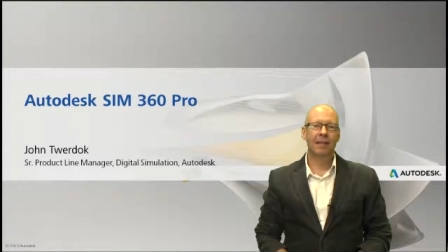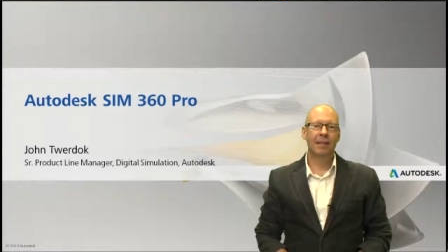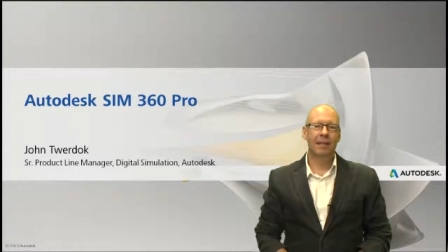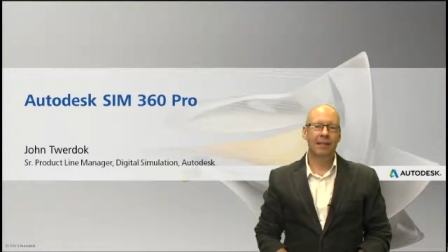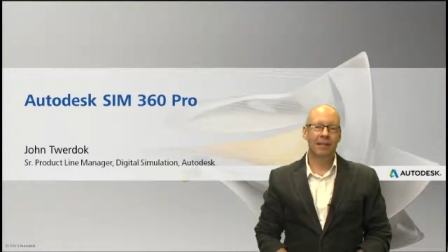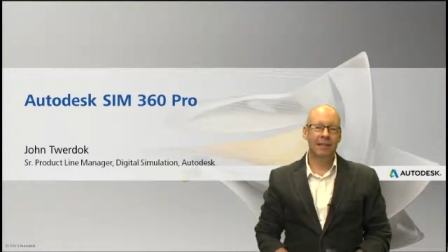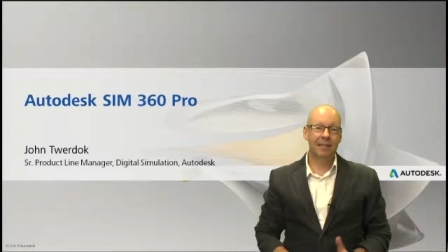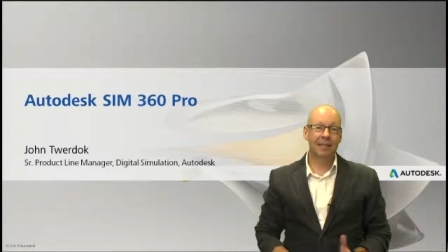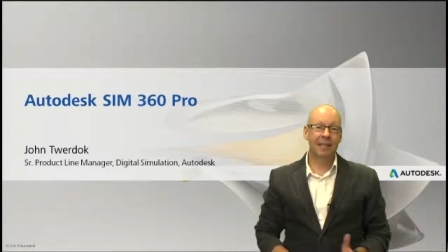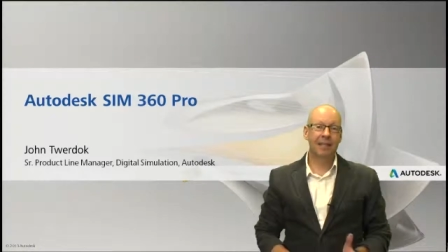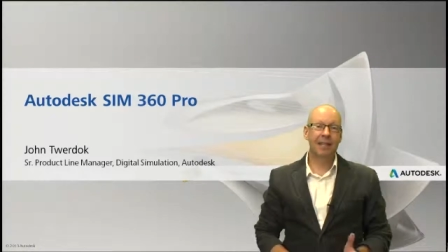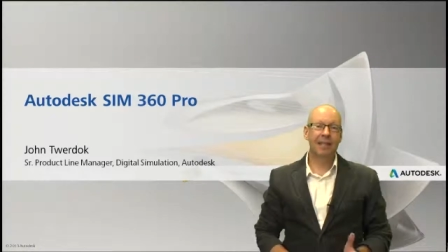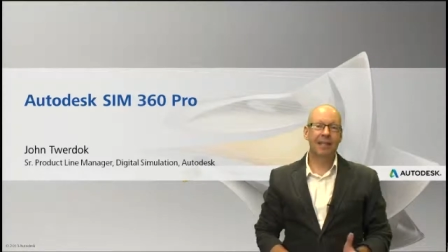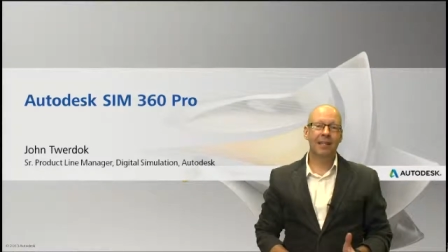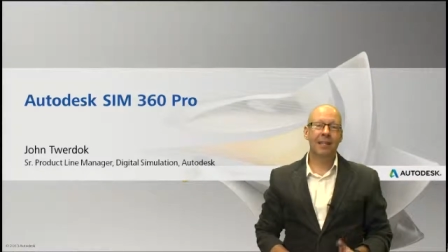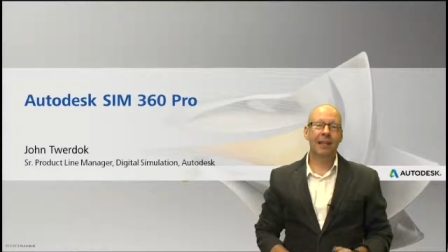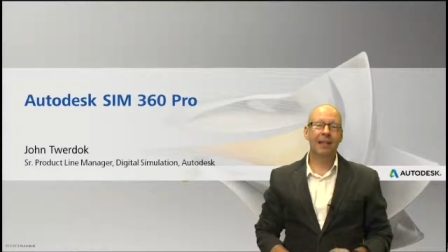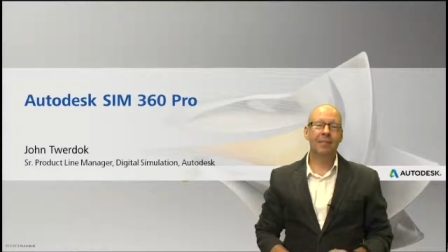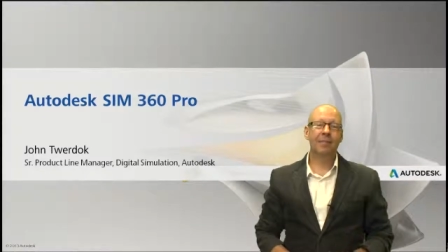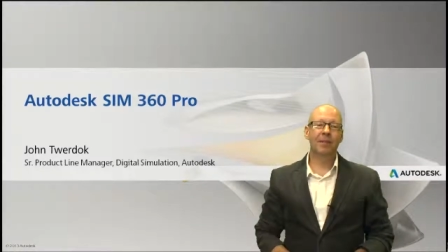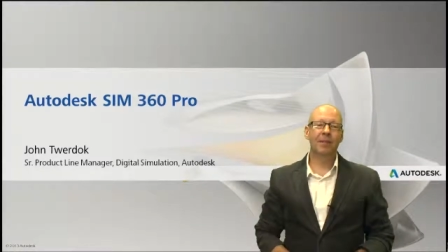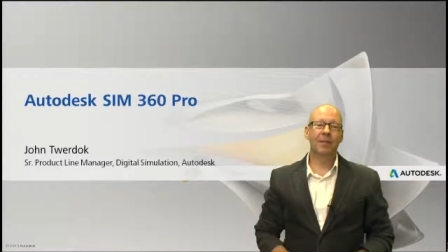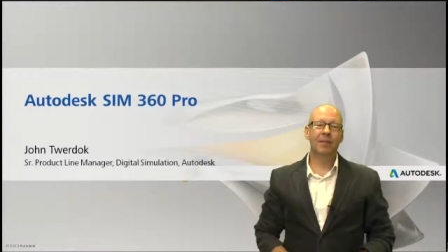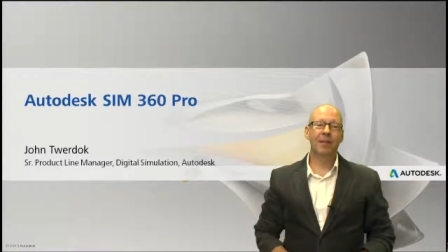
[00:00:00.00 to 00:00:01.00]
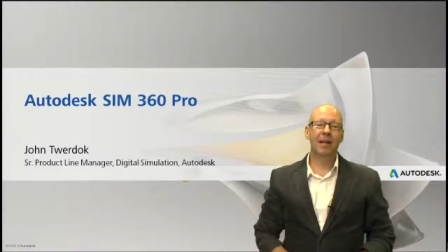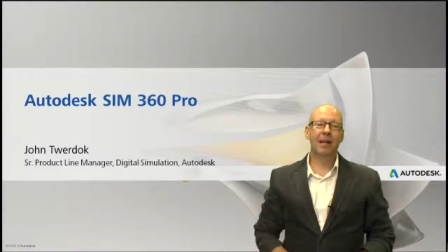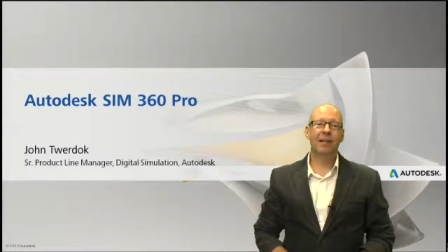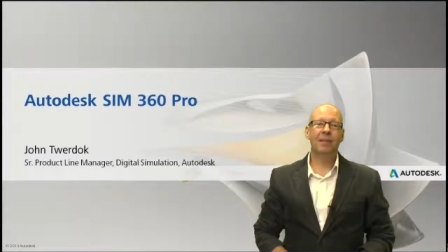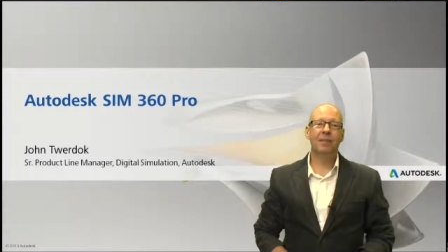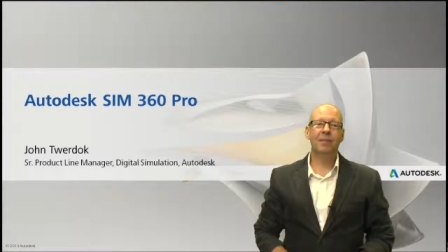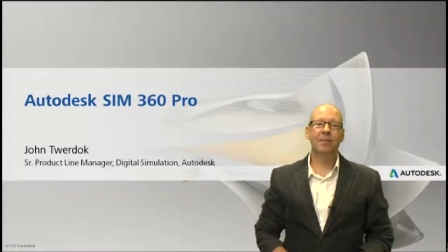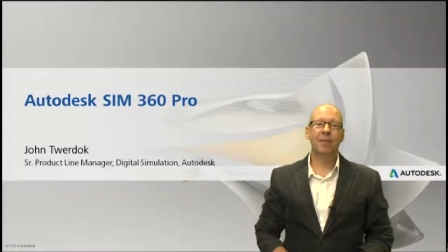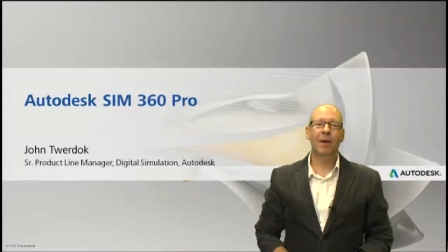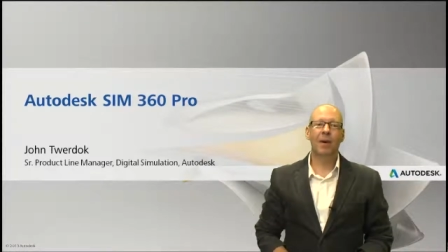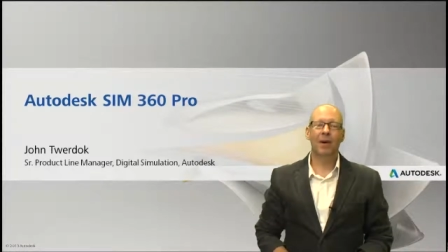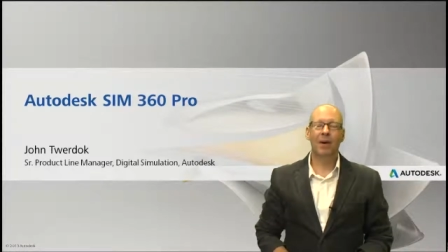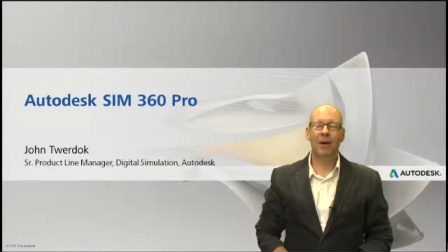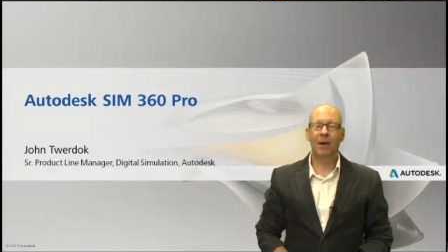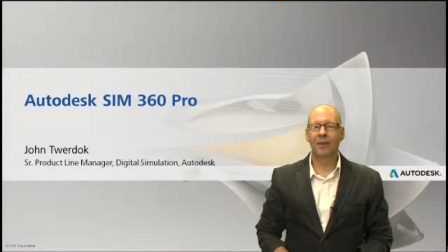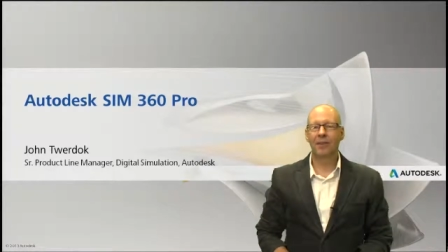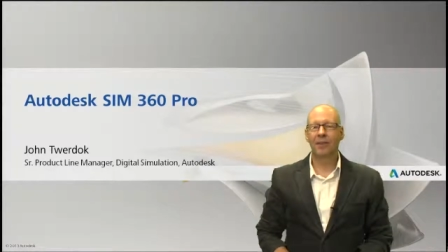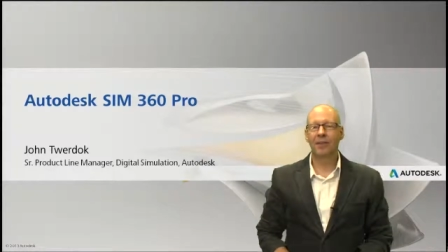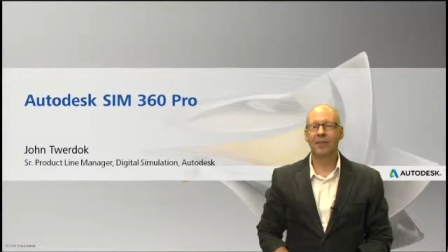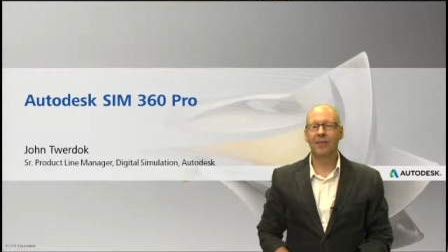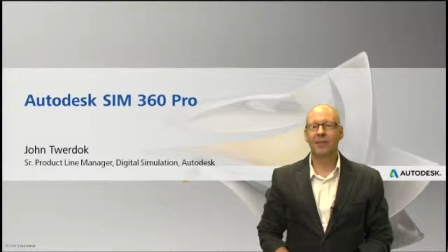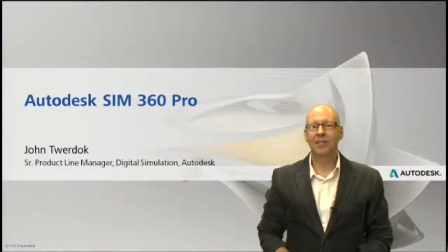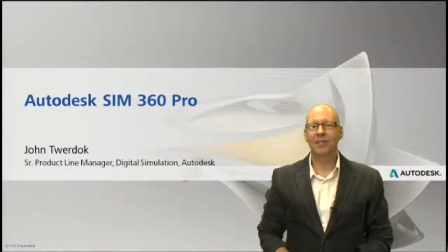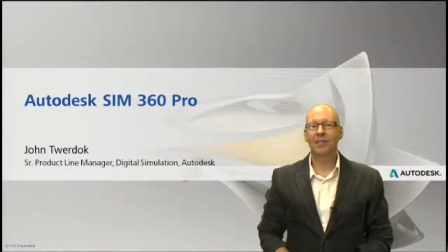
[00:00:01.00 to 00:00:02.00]
And today I'm going to talk to you about
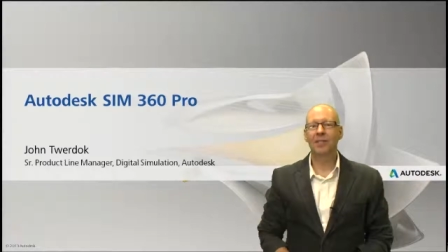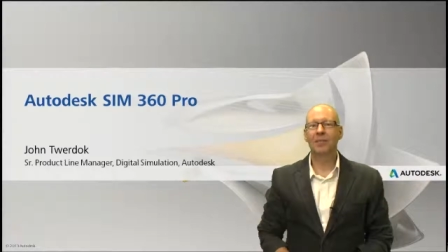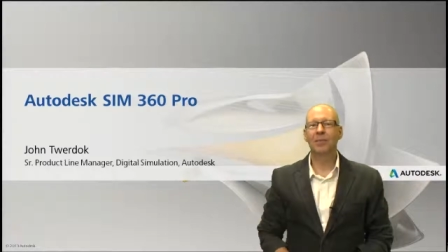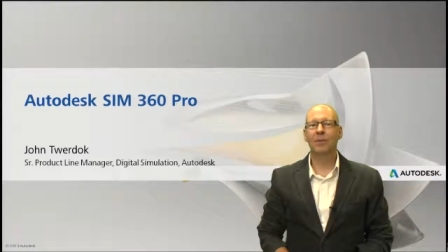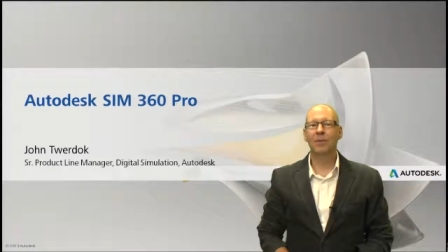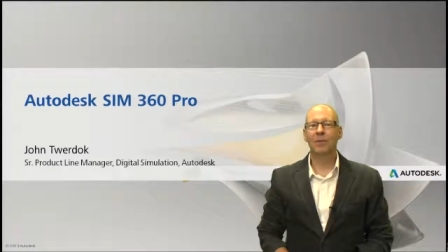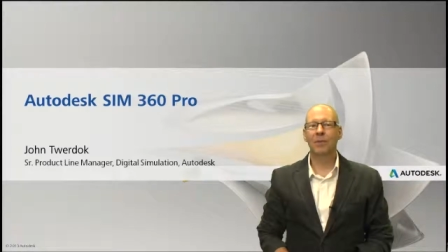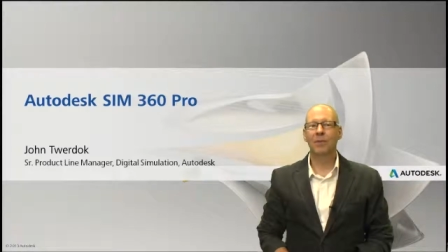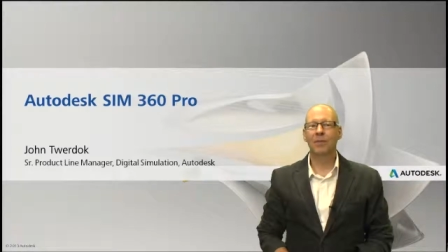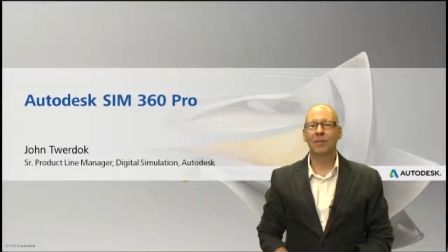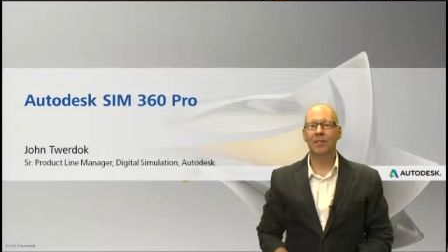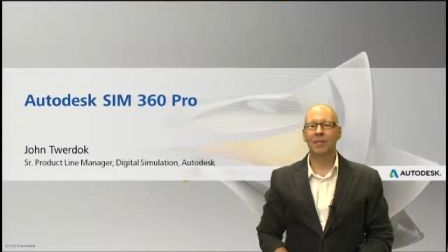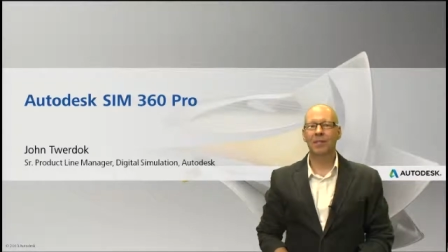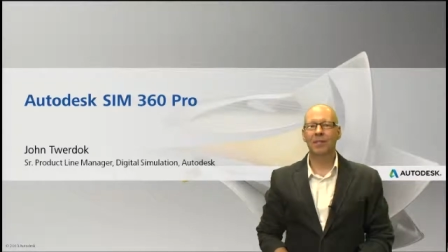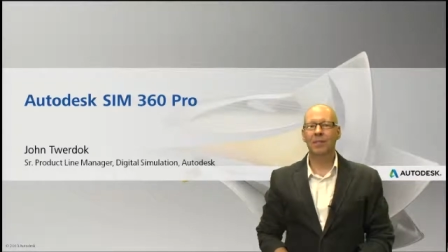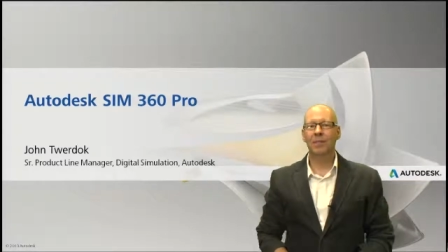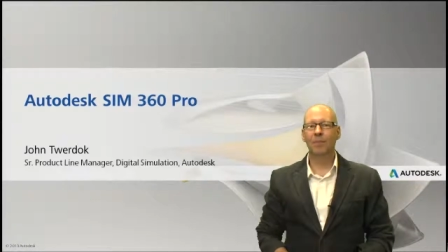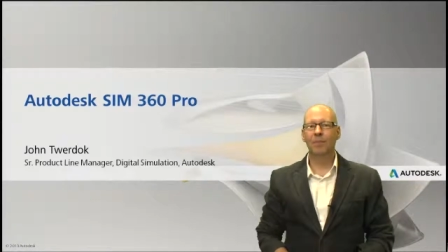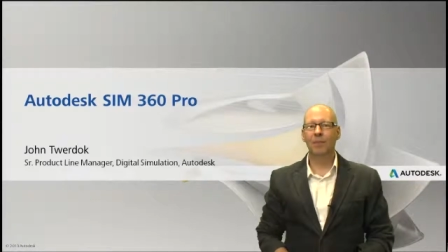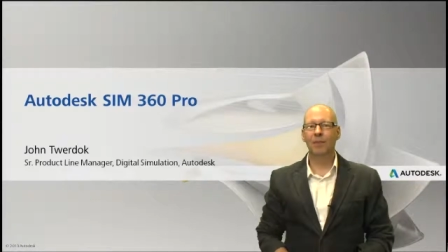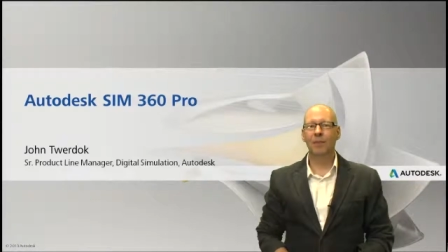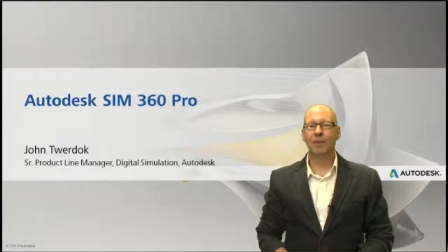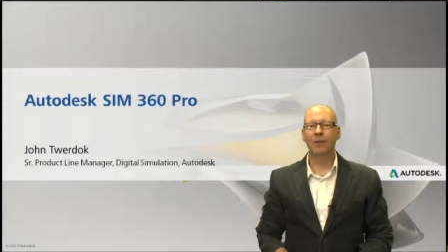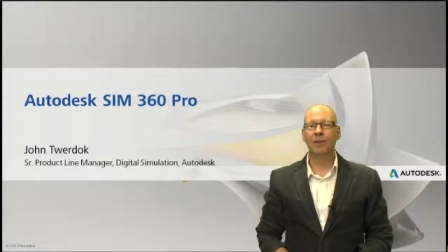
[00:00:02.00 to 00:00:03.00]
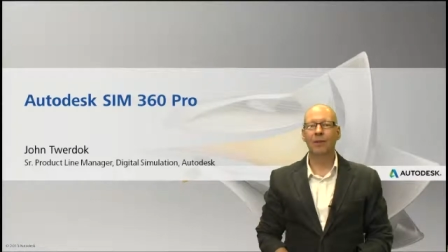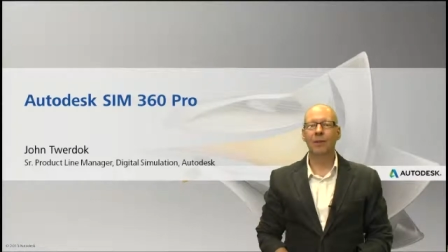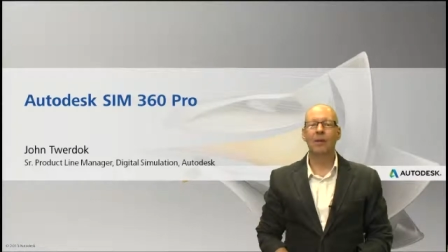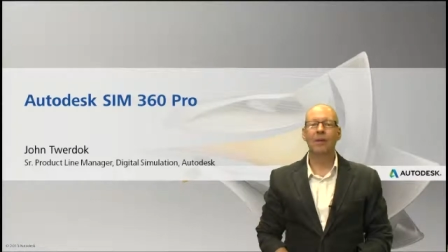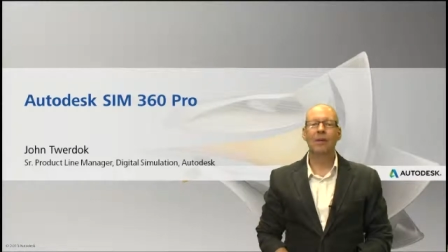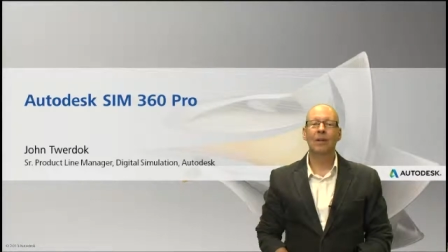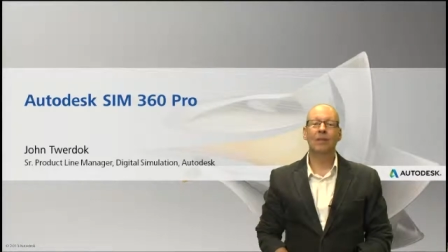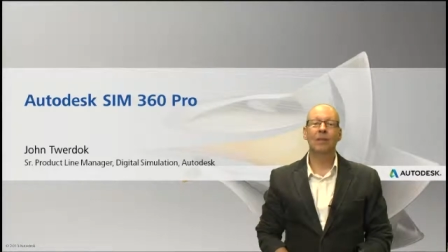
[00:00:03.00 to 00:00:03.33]
Autodesk Sim 360 Pro,